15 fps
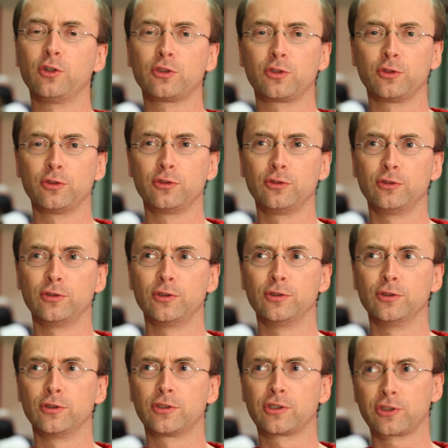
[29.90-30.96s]

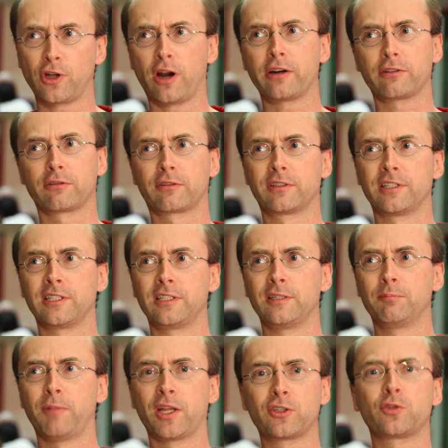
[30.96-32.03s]
to start the
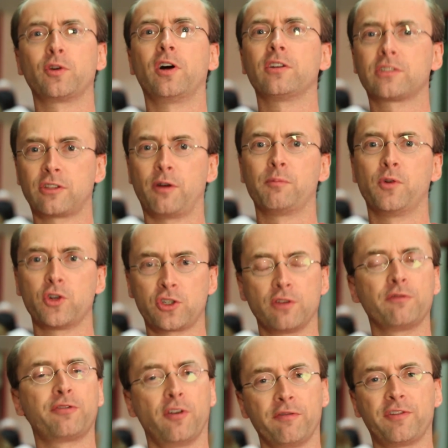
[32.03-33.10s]
Montreal Stop Motion
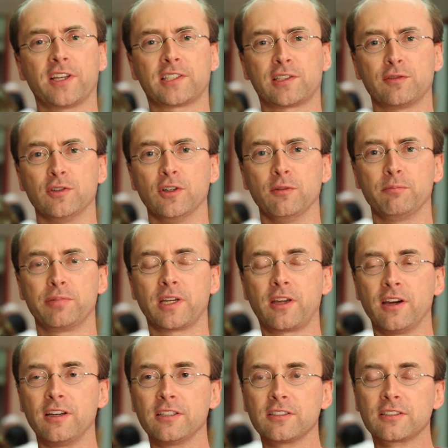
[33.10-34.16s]
Film Festival,
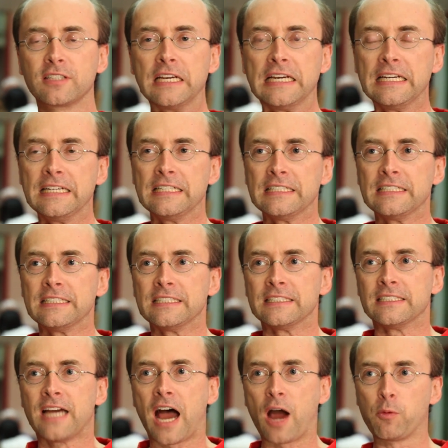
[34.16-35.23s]
because
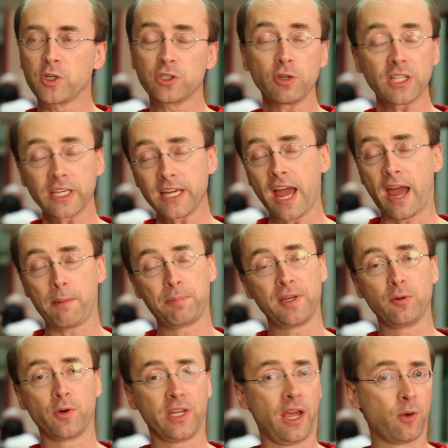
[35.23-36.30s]
I was really happy
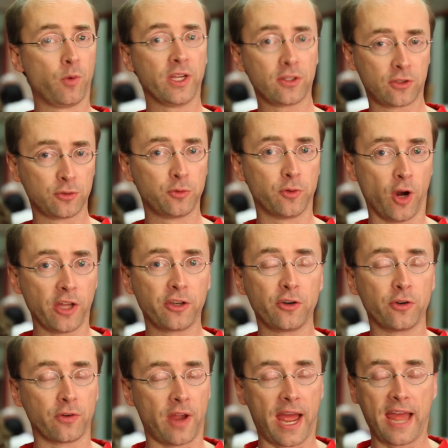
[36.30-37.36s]
when I went to
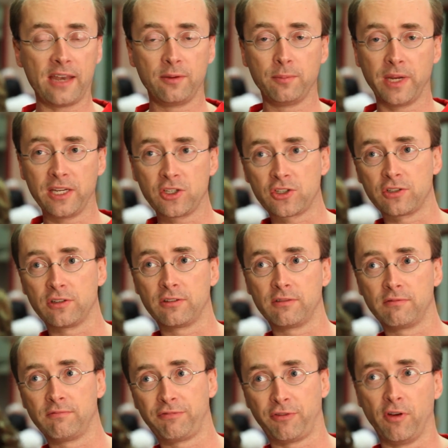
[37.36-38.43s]
other
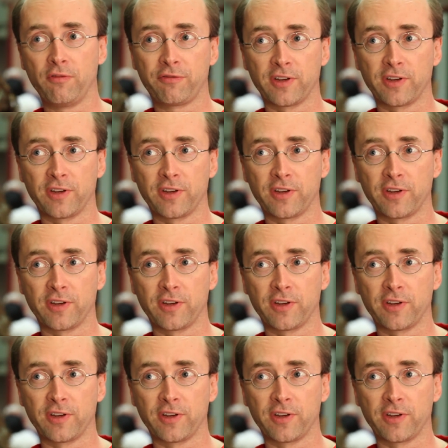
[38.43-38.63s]
animation film